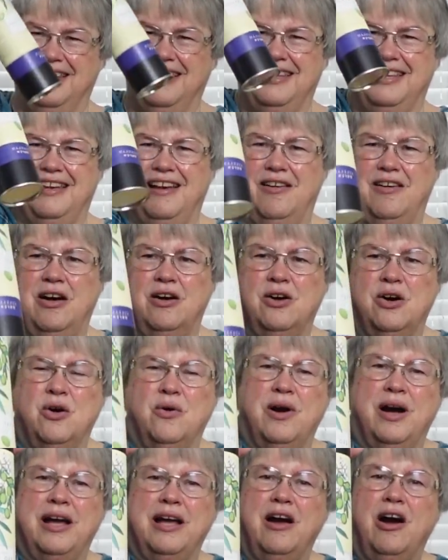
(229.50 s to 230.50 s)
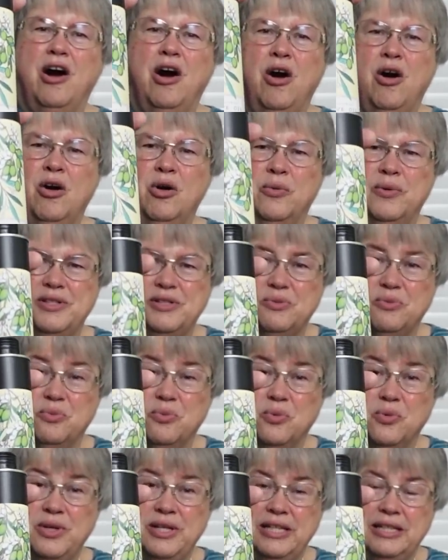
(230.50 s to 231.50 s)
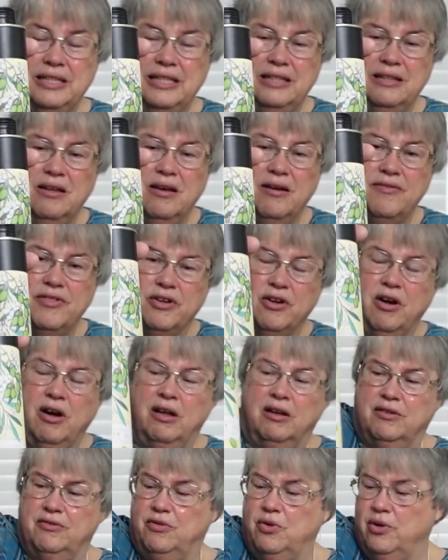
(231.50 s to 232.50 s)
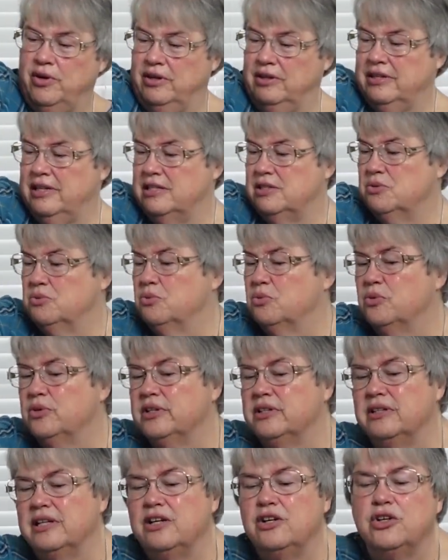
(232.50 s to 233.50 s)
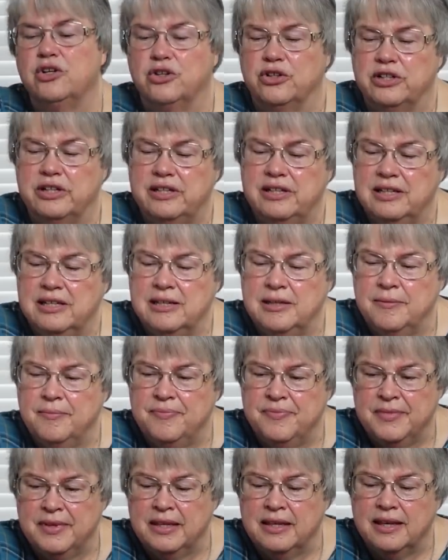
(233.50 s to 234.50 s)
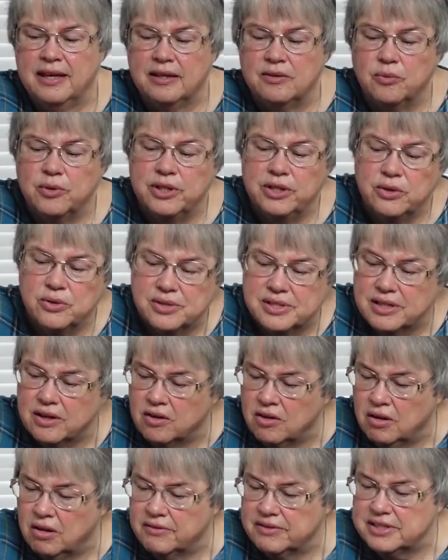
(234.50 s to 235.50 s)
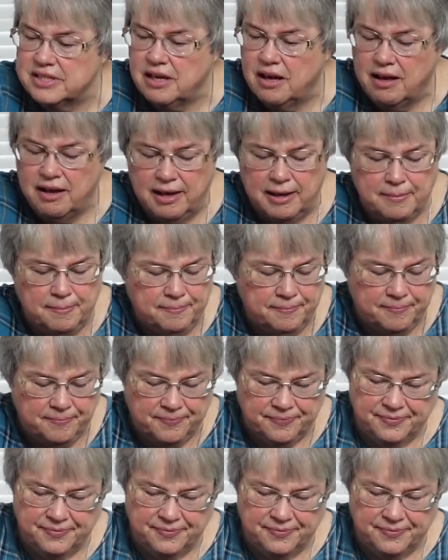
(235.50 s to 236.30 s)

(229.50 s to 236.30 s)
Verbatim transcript: yeah. Oh, I always really love their olive oil. It's really good. And we use it all the time.